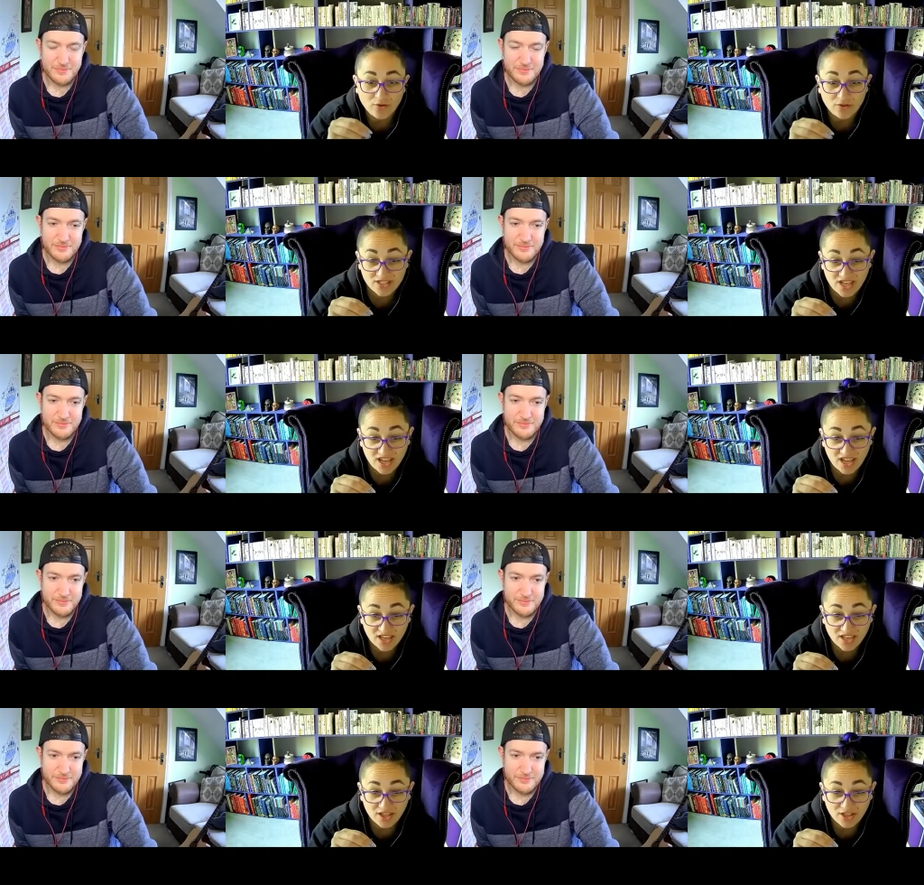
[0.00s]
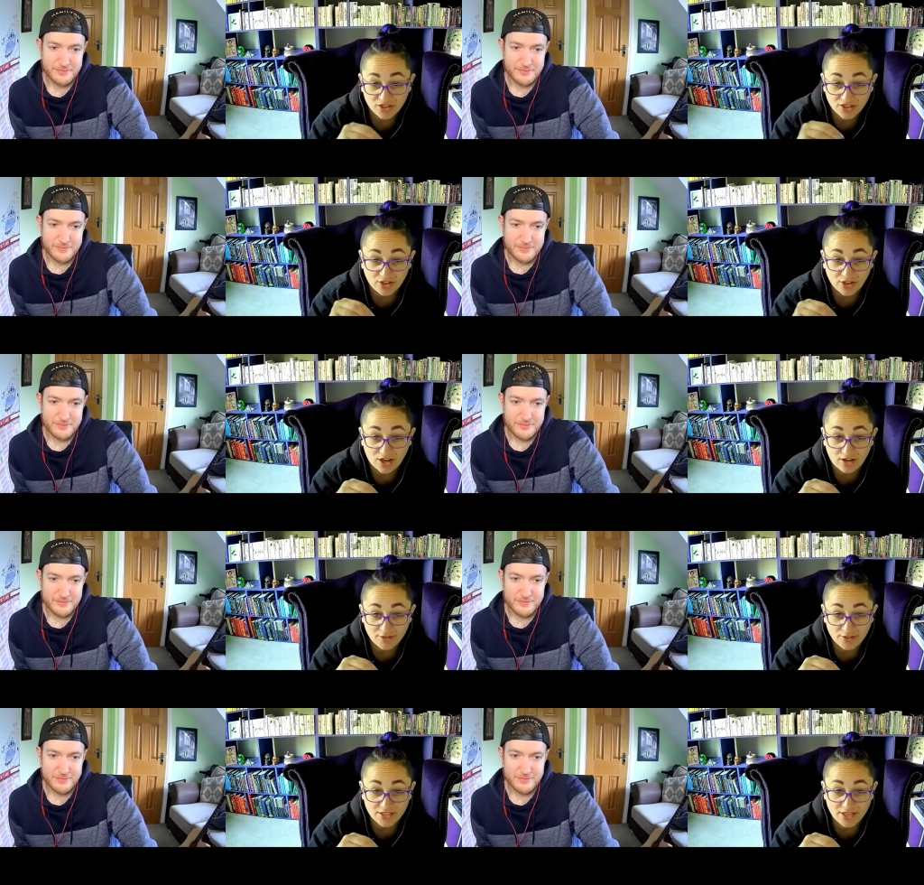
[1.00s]
Speaker 1: you're sick, you don't look
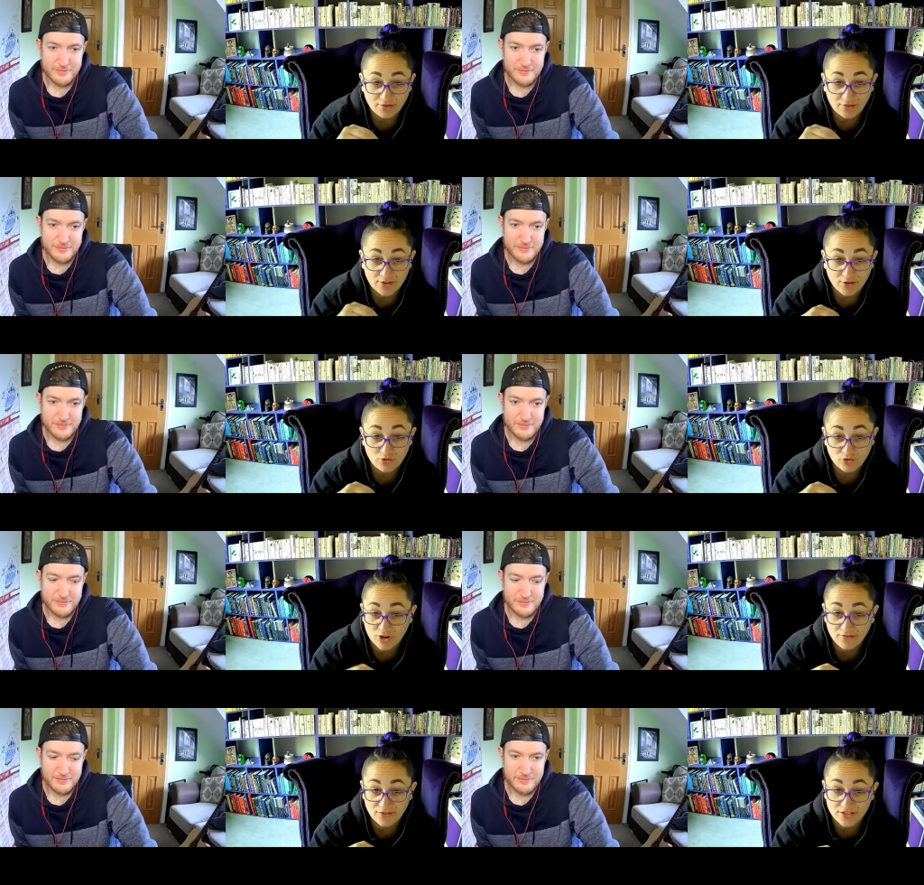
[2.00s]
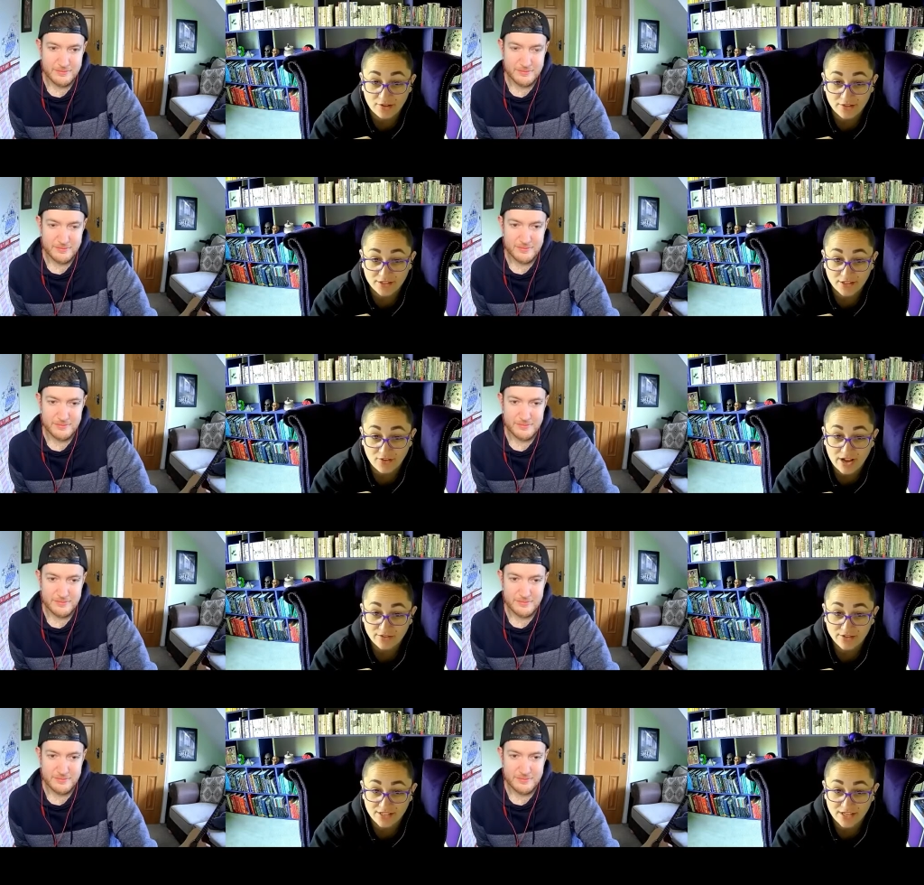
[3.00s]
after yourself and you drive yourself into the
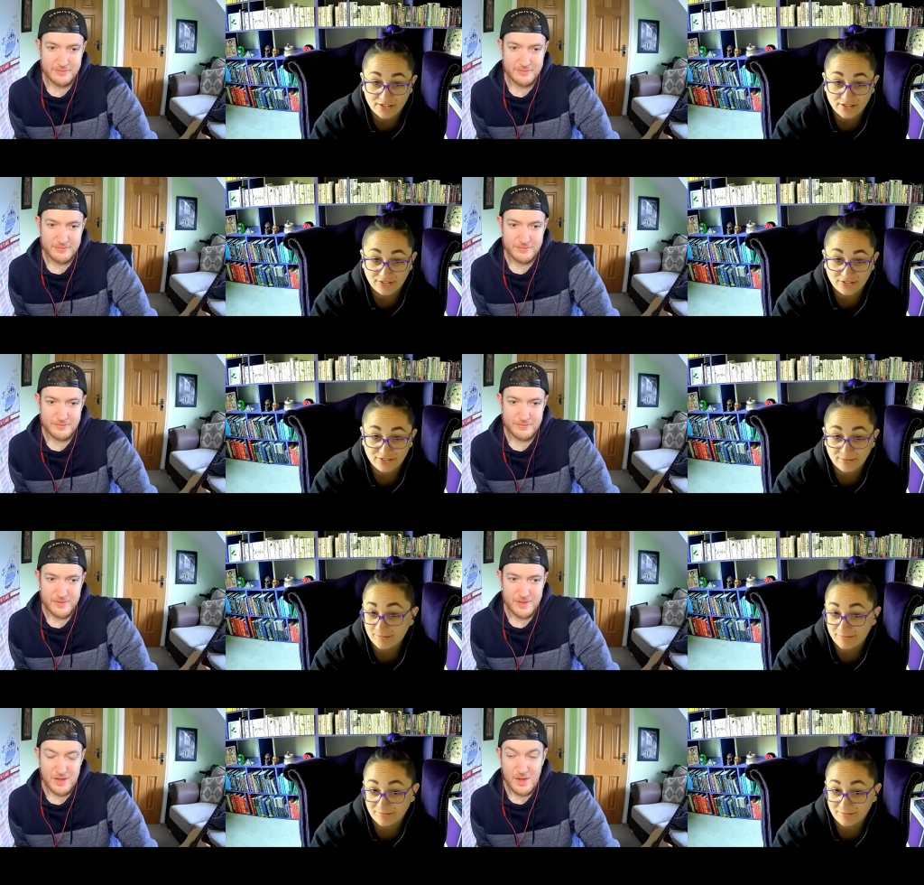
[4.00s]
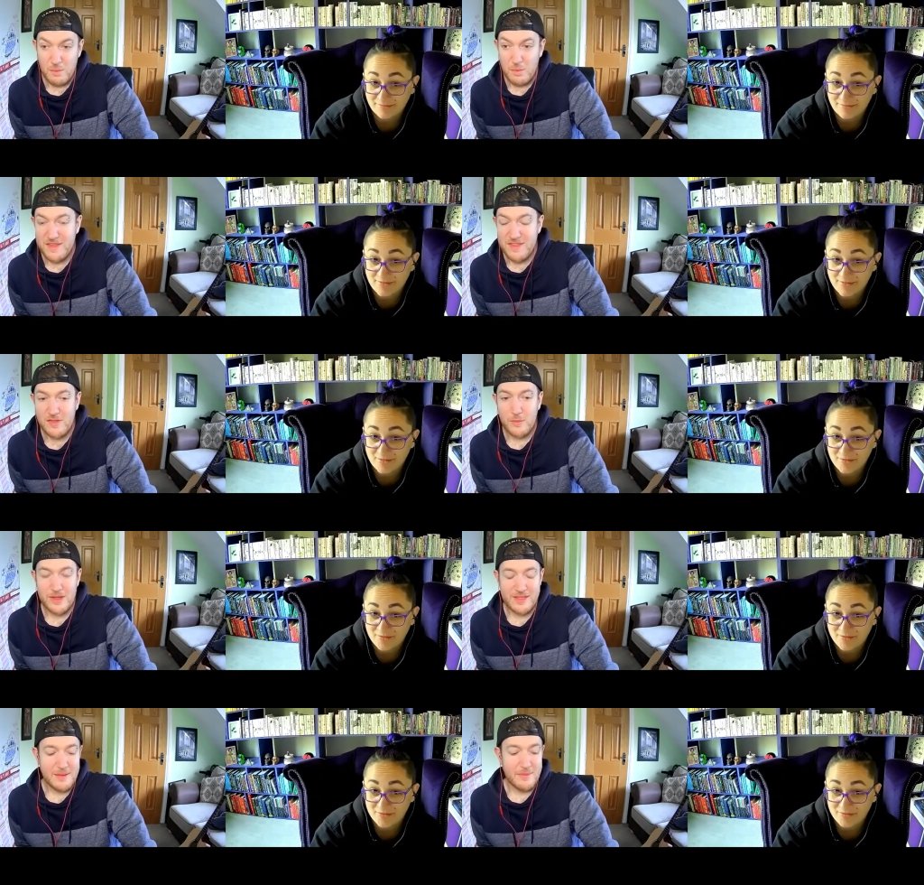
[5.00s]
ground still.
Speaker 2: Well, this is the
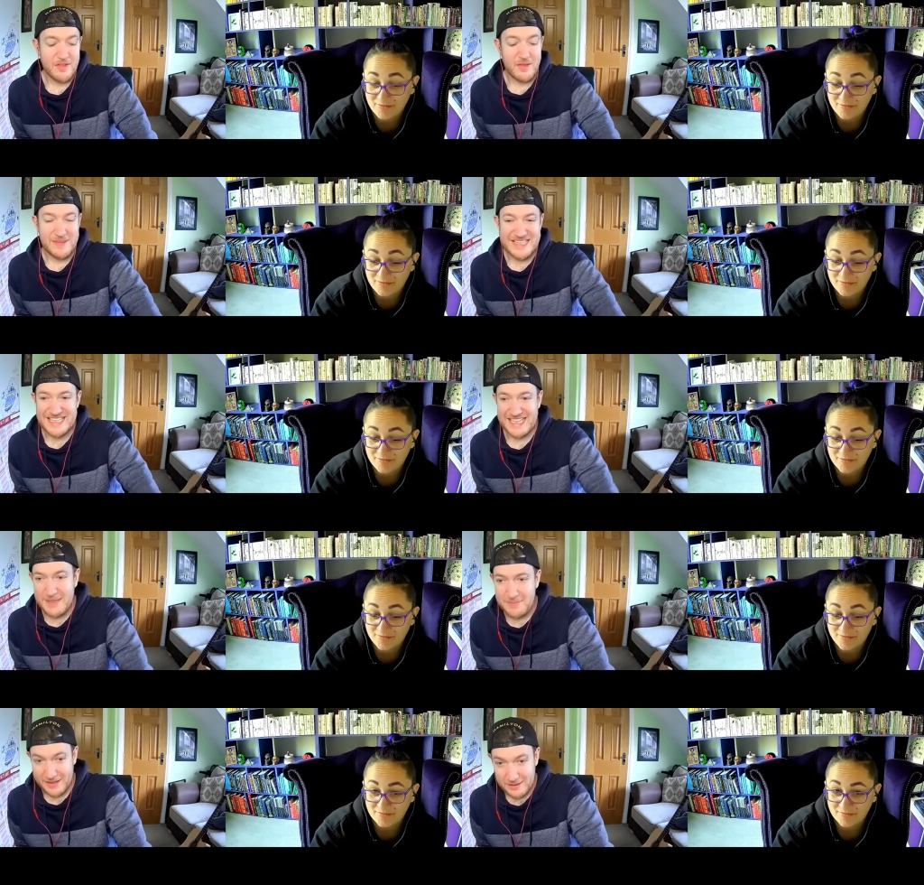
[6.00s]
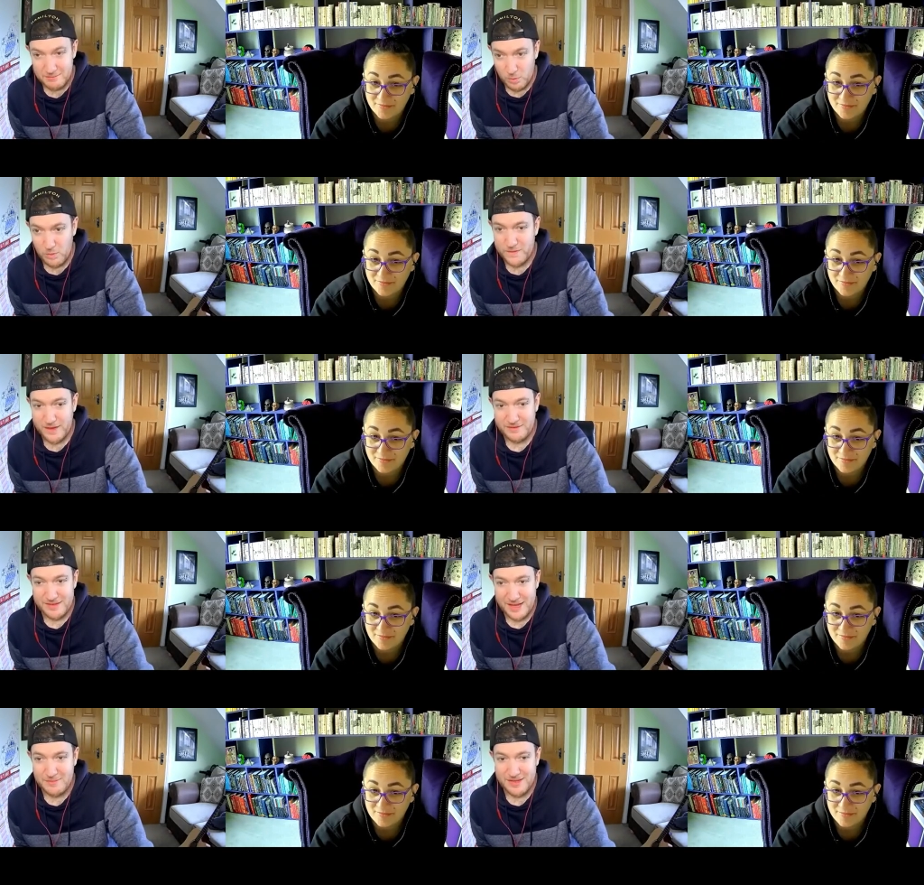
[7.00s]
weird thing because I've been sleeping more than I
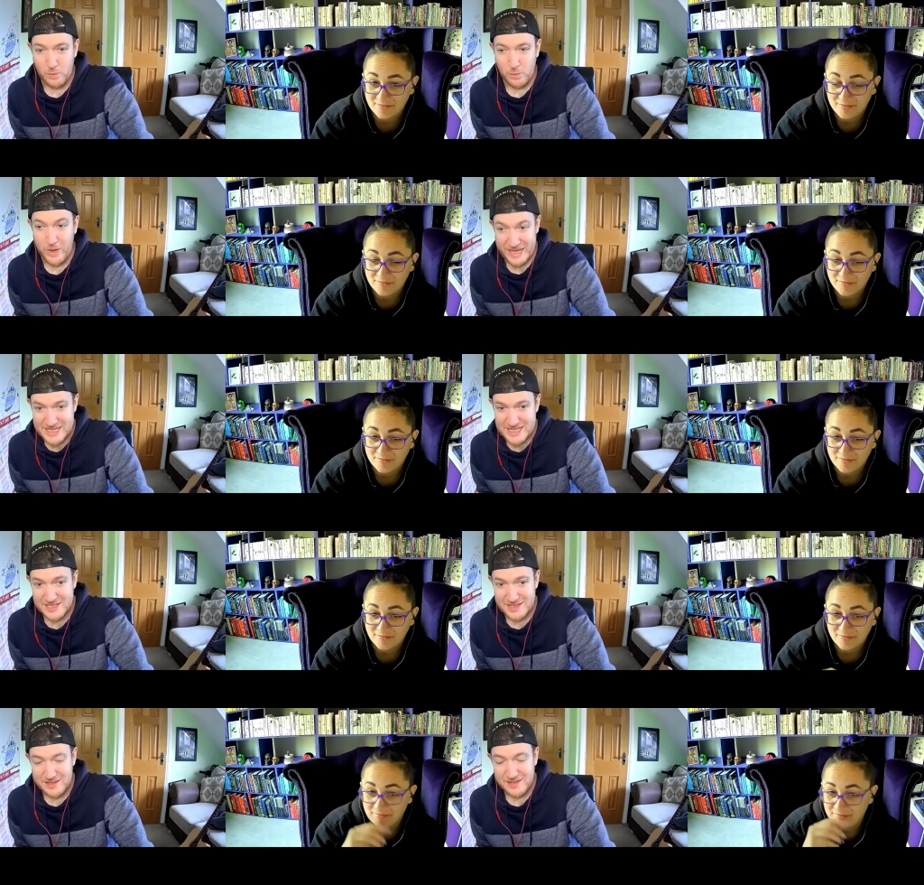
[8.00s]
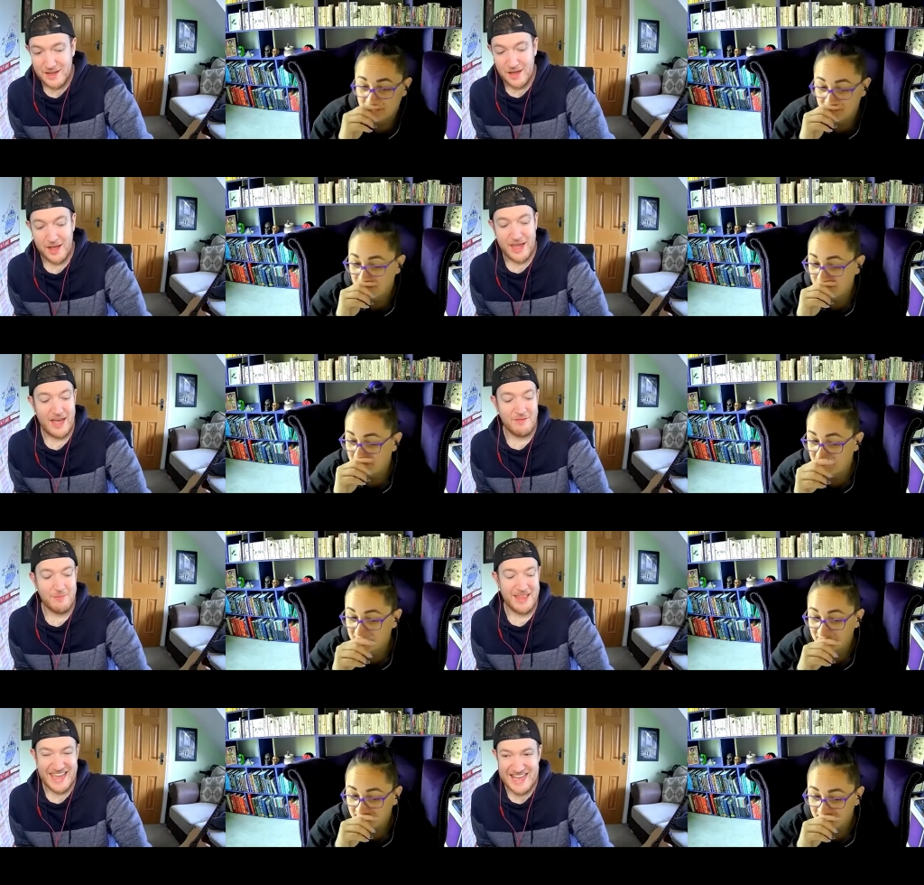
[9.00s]
slept in weeks. I have
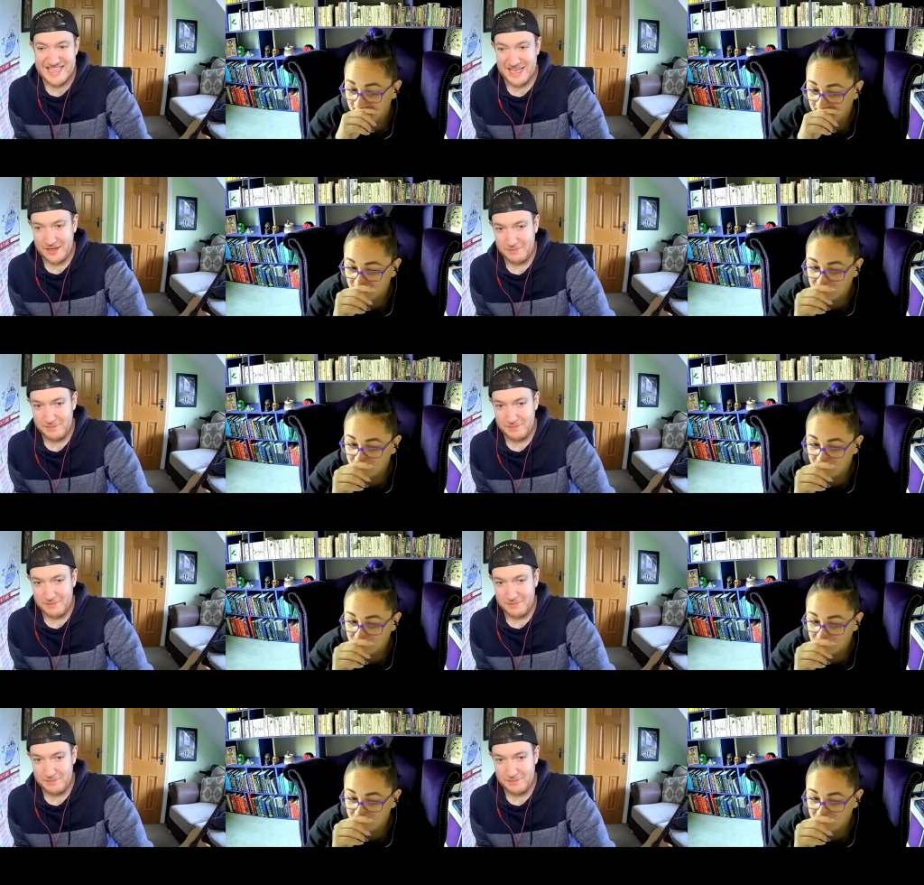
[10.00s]
been eating